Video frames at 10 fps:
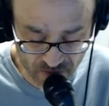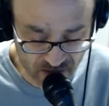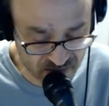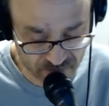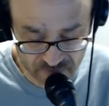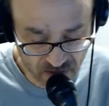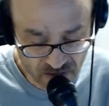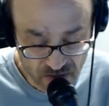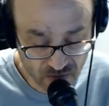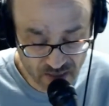because
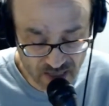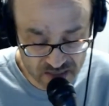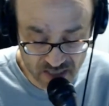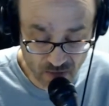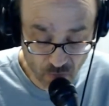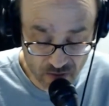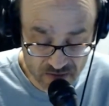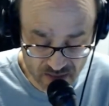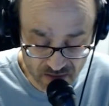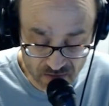you can actually get
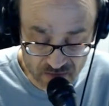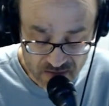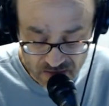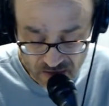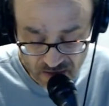weird signals